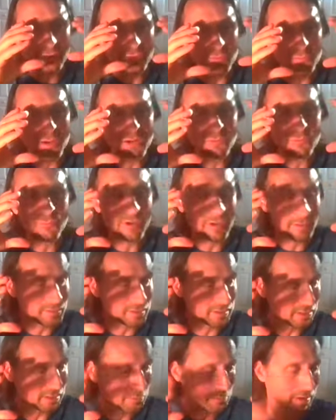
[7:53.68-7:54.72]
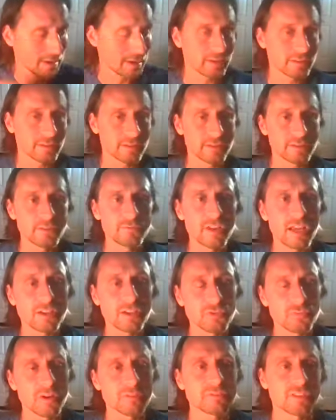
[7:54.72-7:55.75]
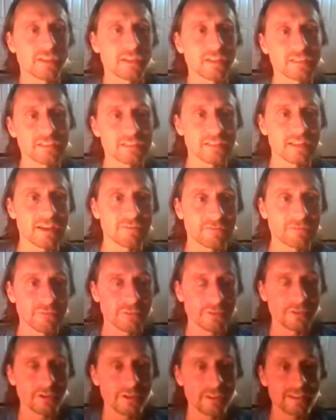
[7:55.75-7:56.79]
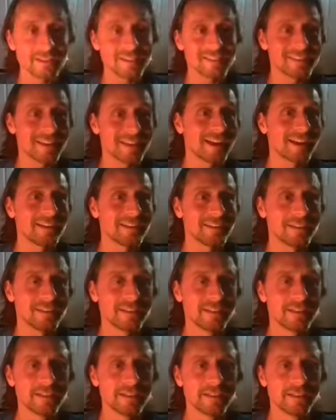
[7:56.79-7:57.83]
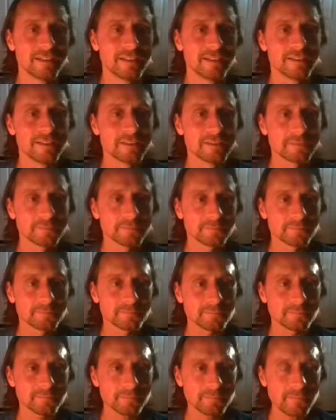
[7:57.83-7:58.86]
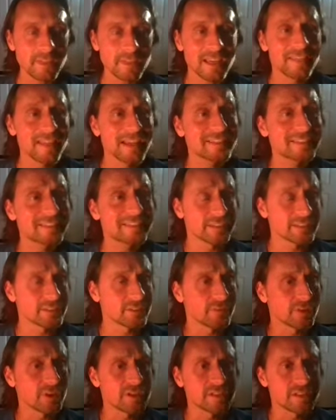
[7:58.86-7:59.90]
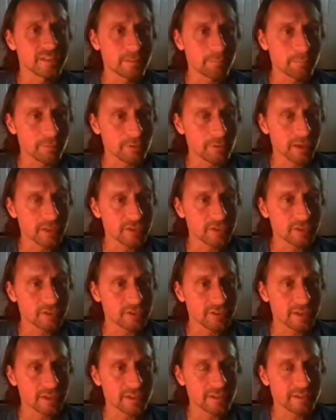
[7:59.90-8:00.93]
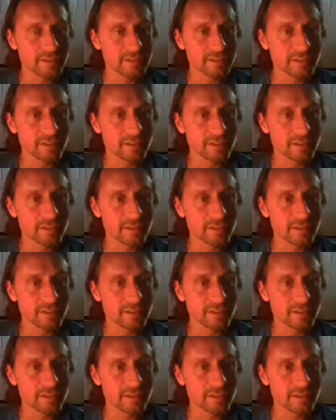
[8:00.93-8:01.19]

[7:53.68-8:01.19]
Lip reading: do my ribs expand? You've got 12 seconds left for this side. And that's it. It's a very simple exercise